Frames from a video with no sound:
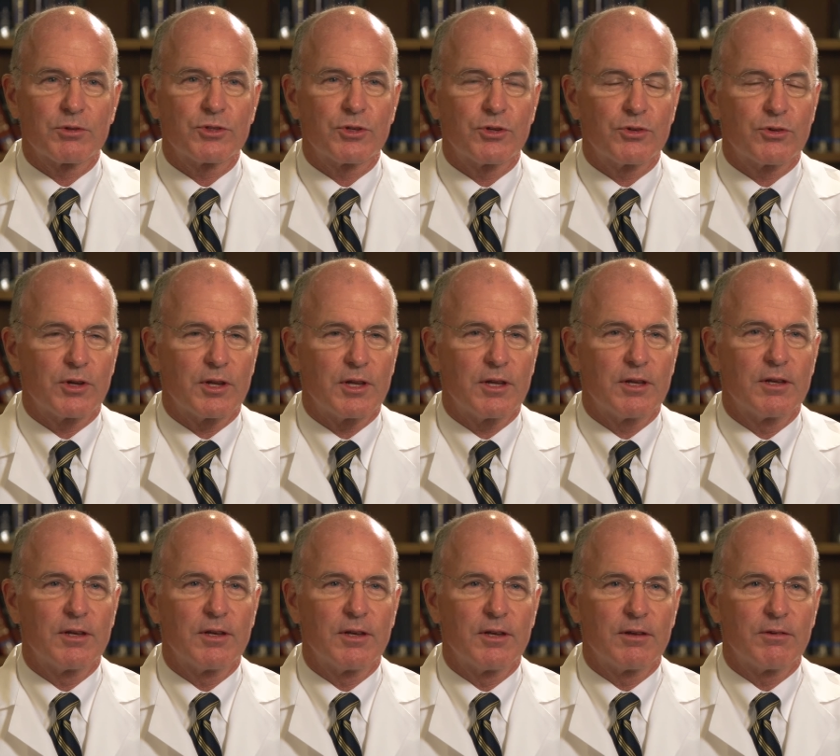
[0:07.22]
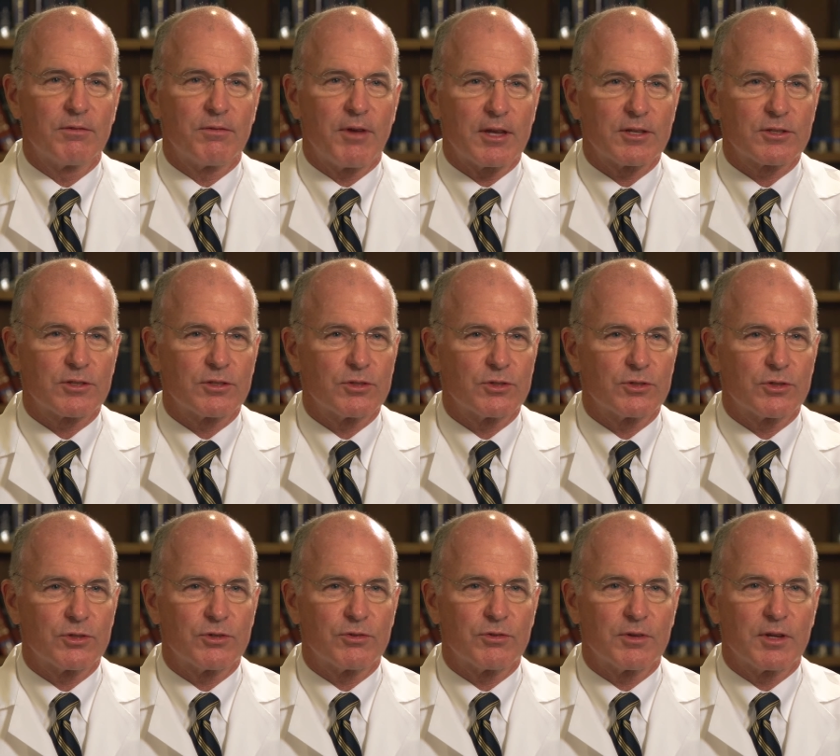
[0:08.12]
surgery, vascular
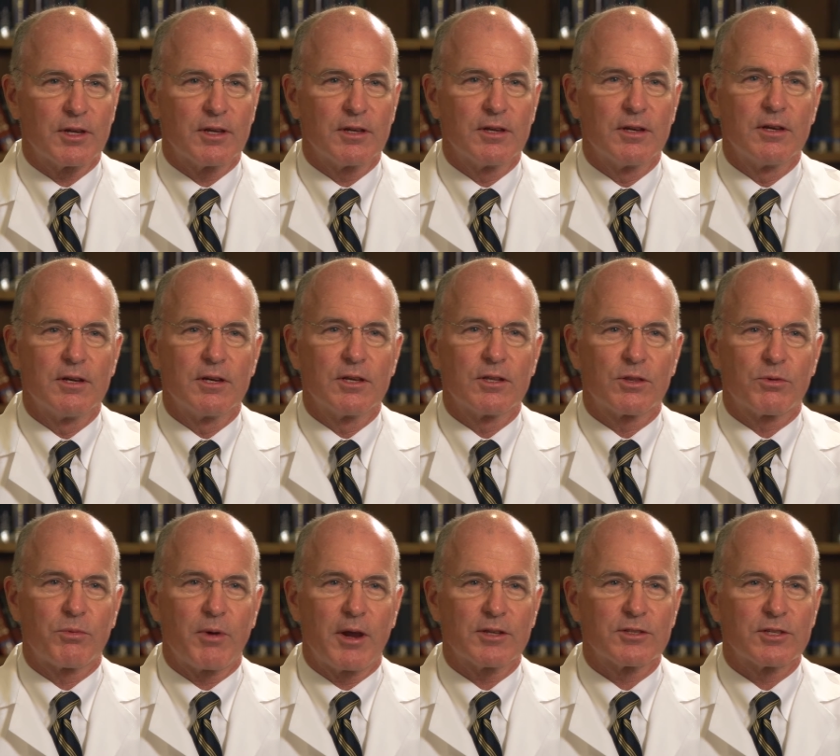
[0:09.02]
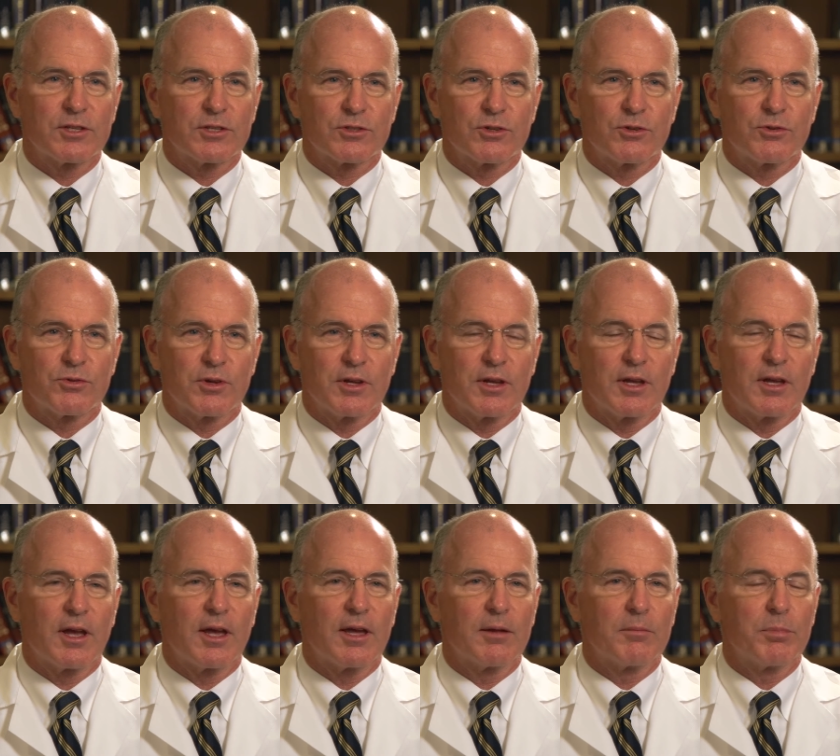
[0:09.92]
surgery, thoracic surgery,
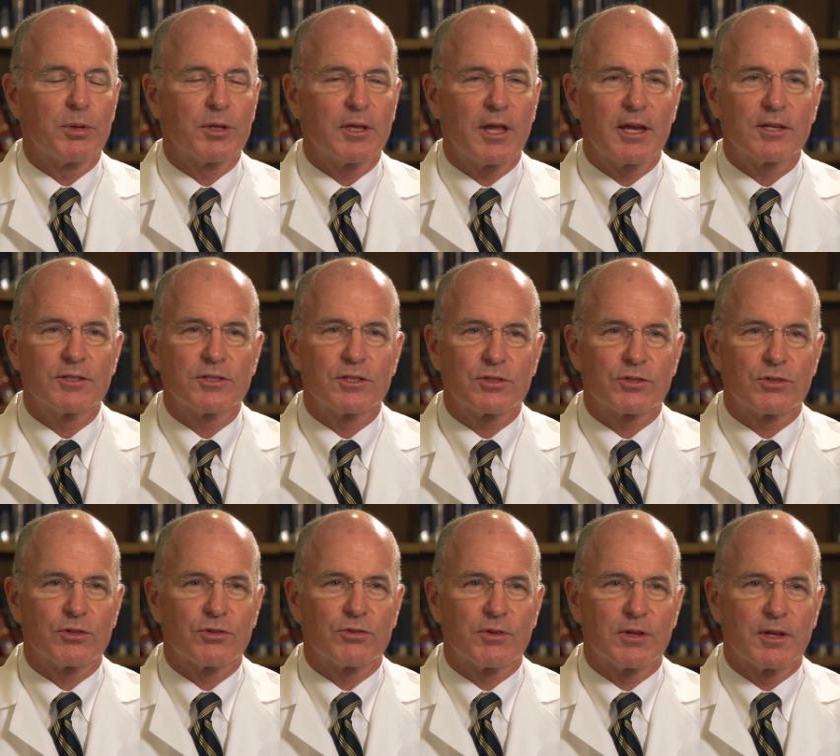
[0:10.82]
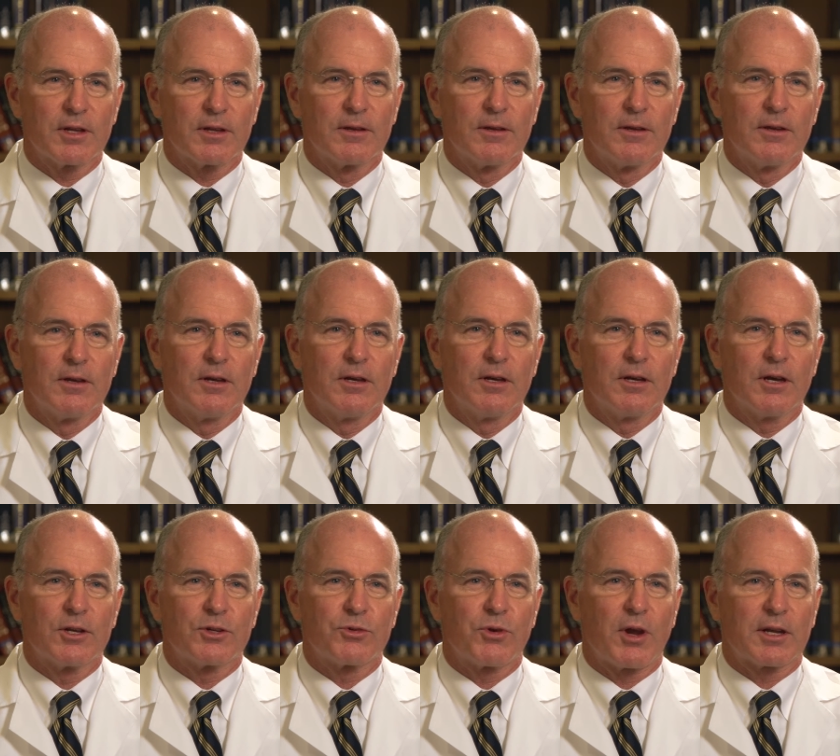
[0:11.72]
and plastic surgery,
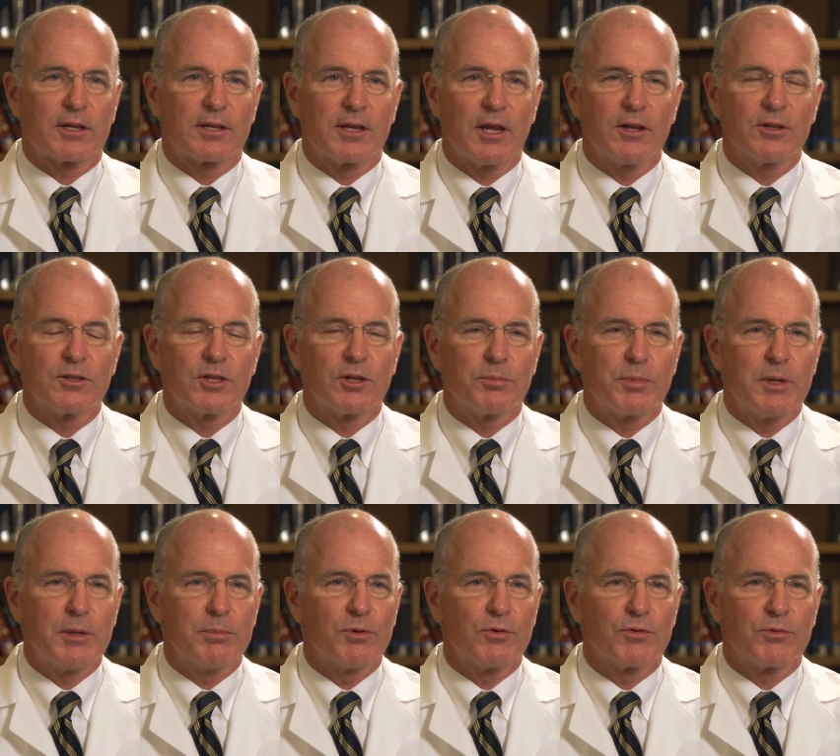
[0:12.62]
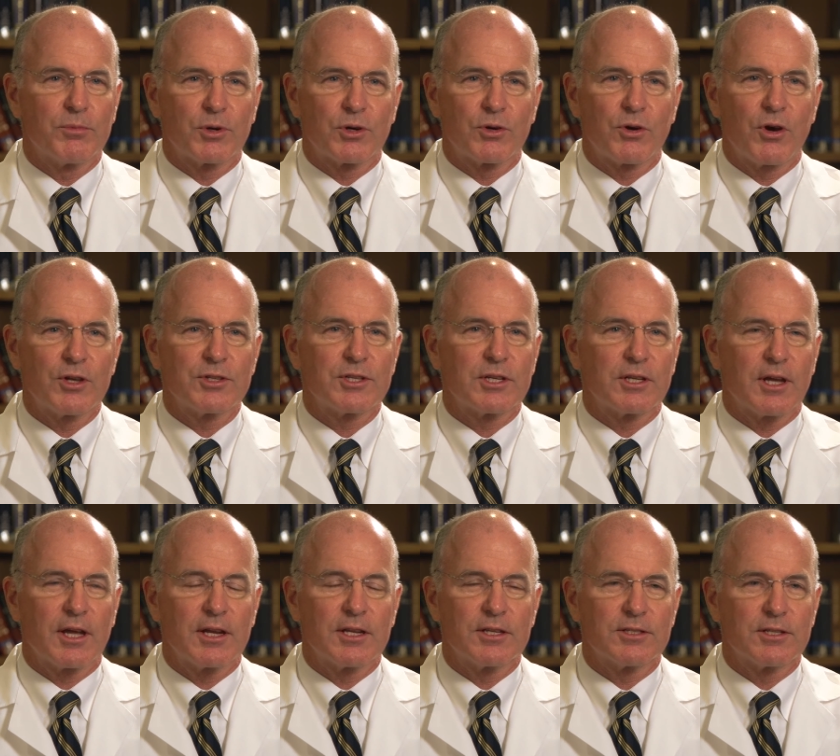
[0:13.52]
attract talented people from across the
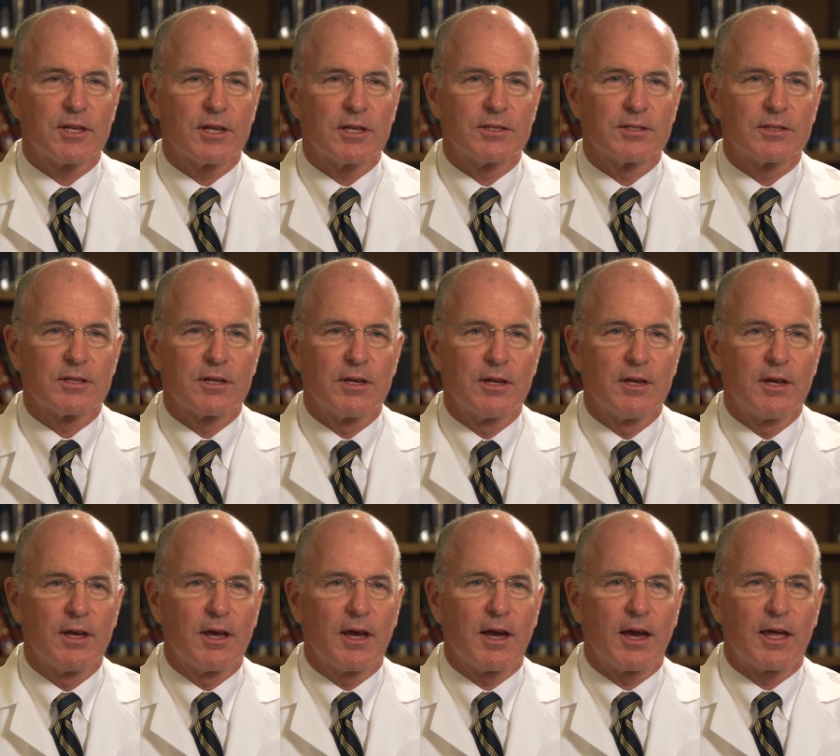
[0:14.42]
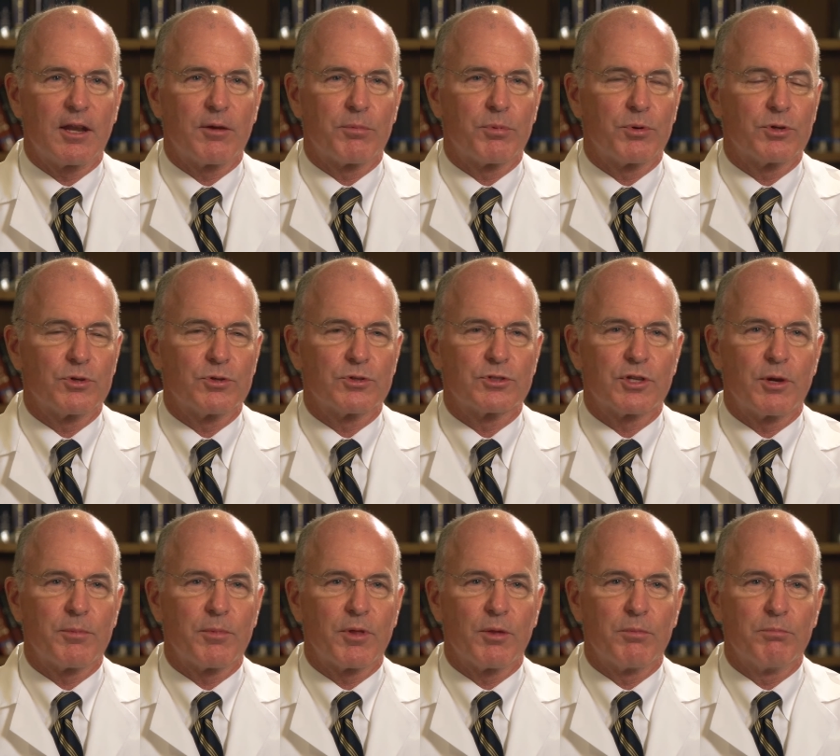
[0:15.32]
United States and have produced
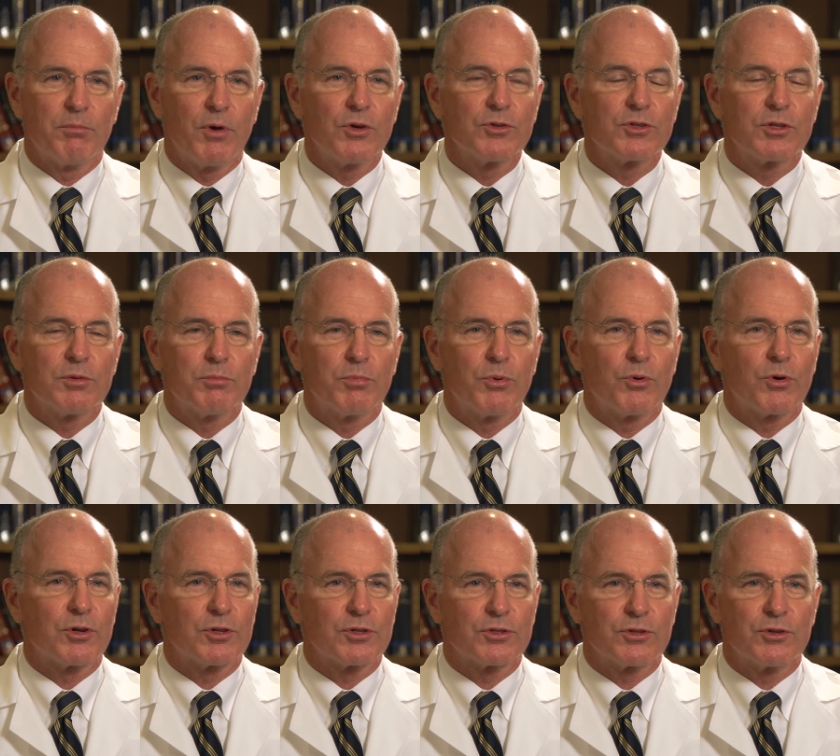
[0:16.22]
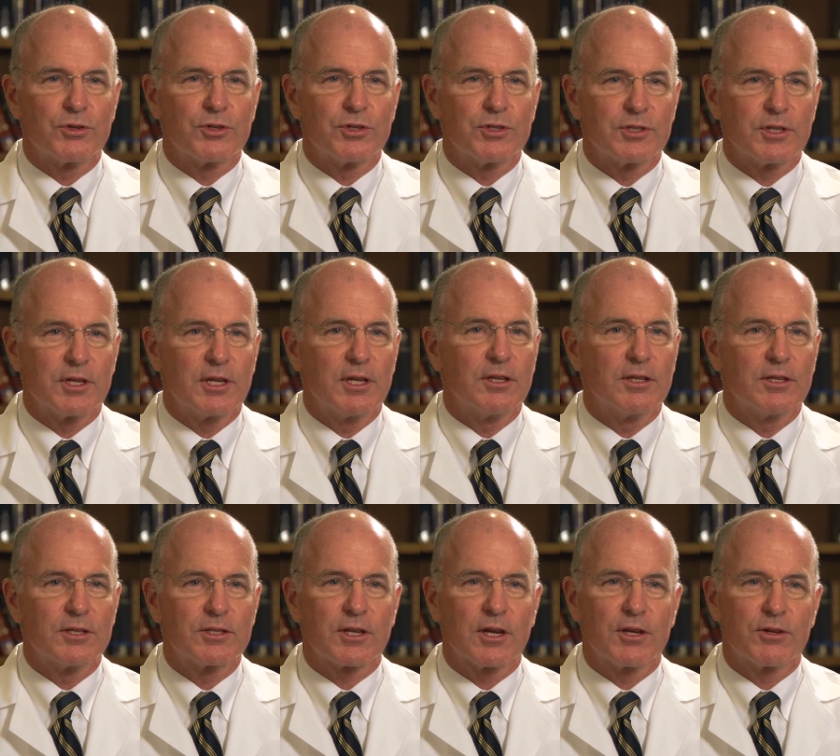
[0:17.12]
some of the most important surgeons in
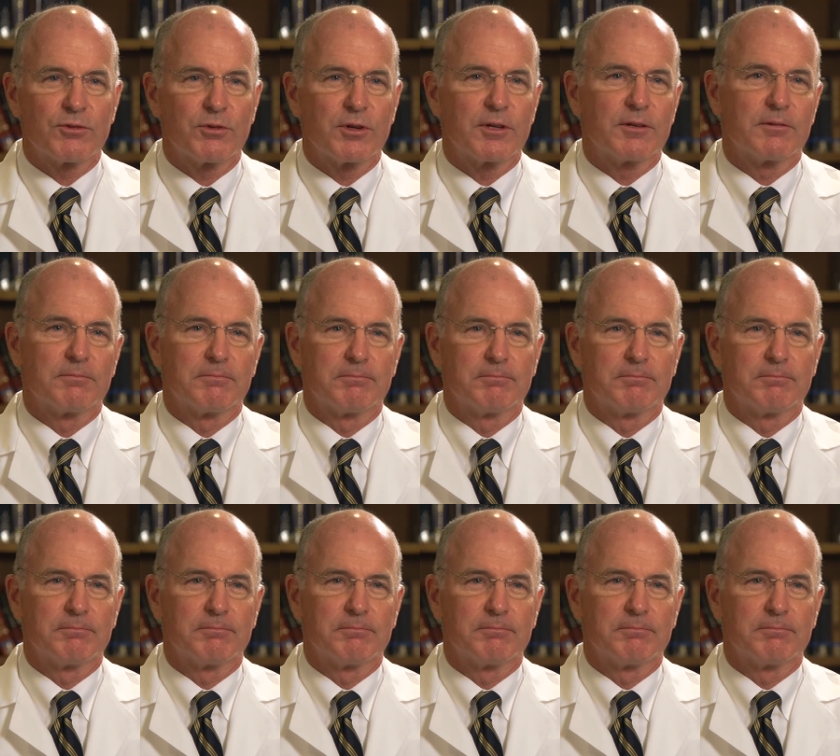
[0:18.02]
this country.